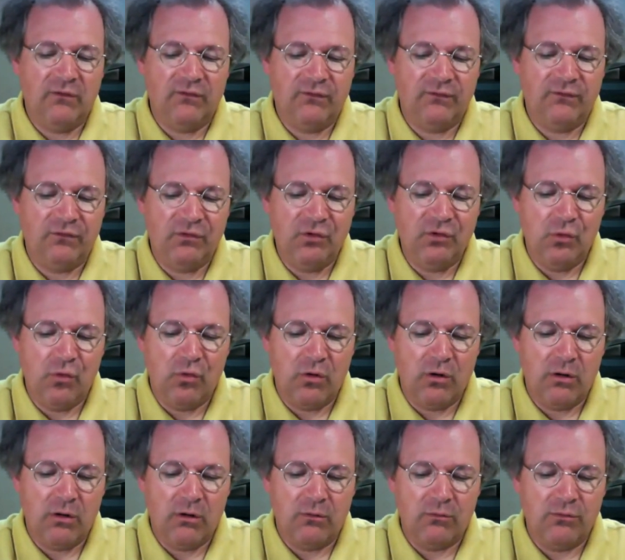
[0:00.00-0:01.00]

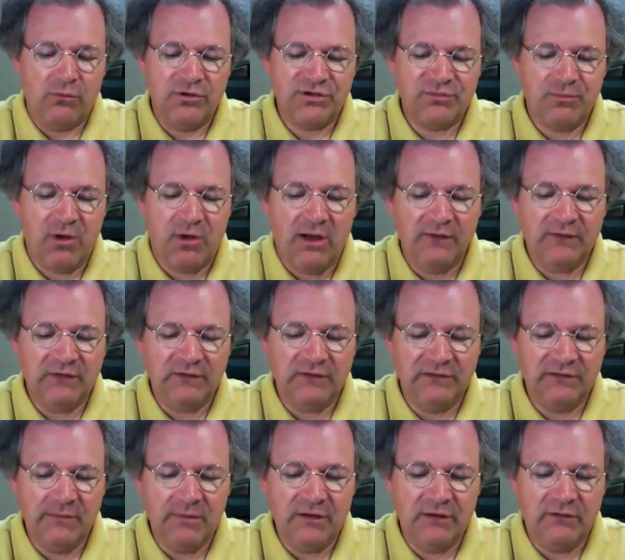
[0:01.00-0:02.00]
your response is
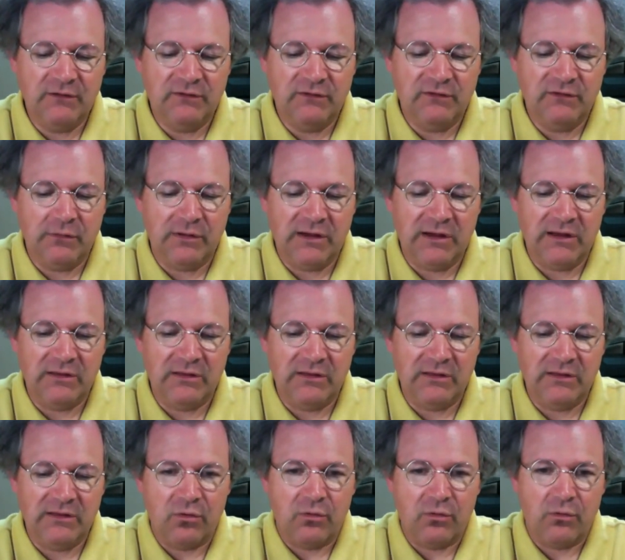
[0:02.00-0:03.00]
limited to either
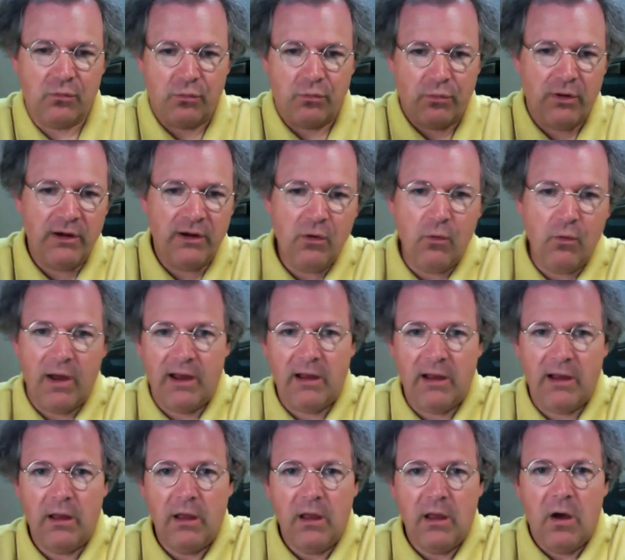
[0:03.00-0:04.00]
running
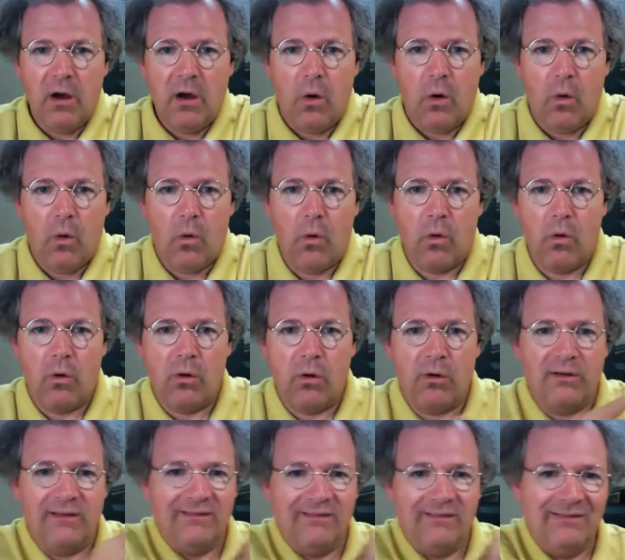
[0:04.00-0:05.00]
away
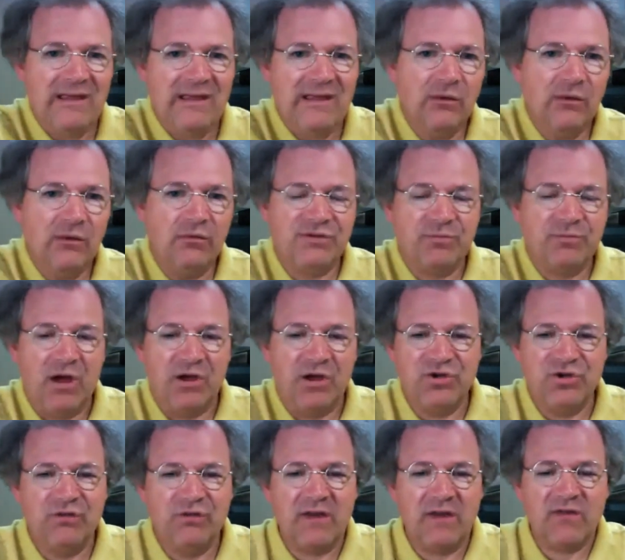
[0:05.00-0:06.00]
or lethal
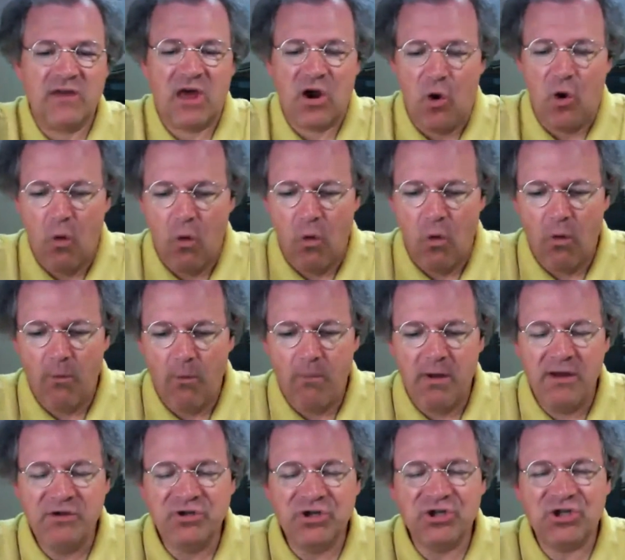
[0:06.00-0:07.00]
response, you've got that whole
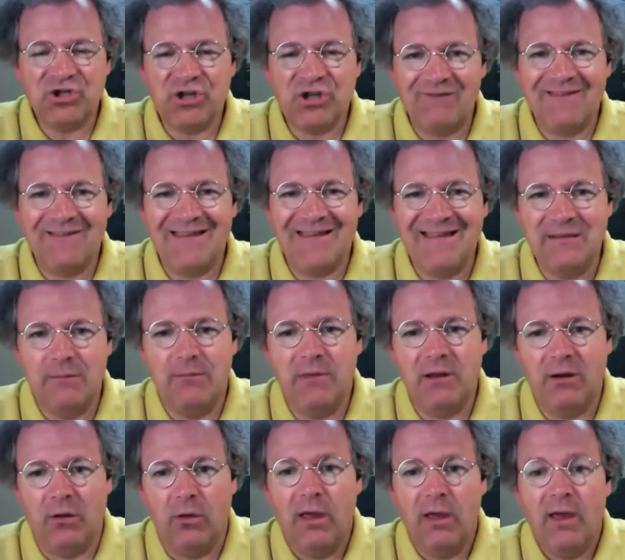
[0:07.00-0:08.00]
bunch of stuff in the
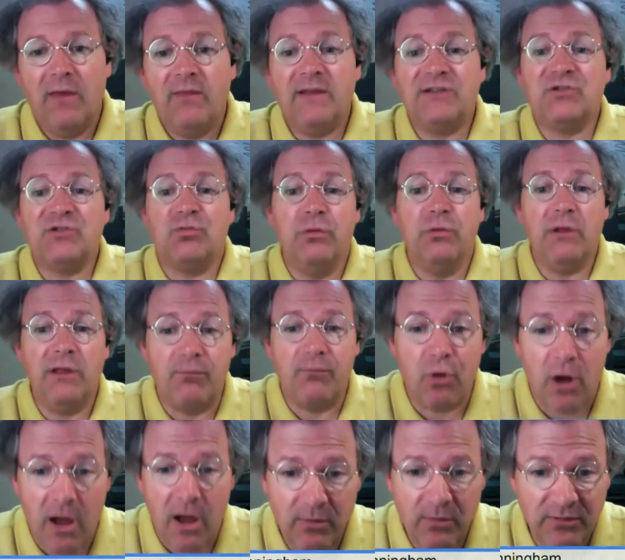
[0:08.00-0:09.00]
middle that's really
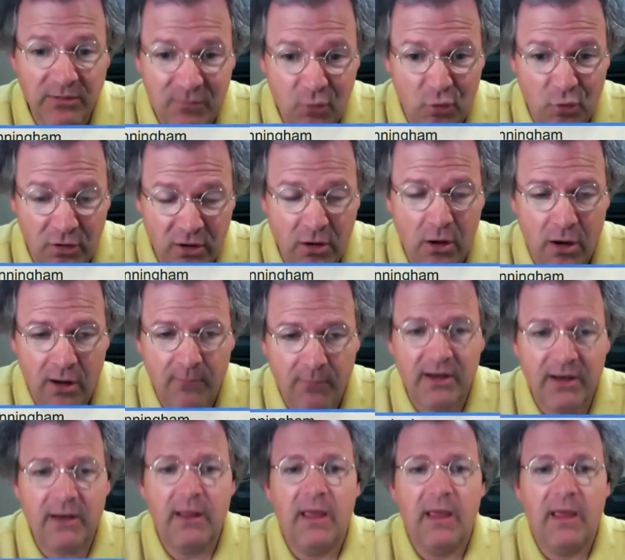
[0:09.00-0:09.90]
probably more common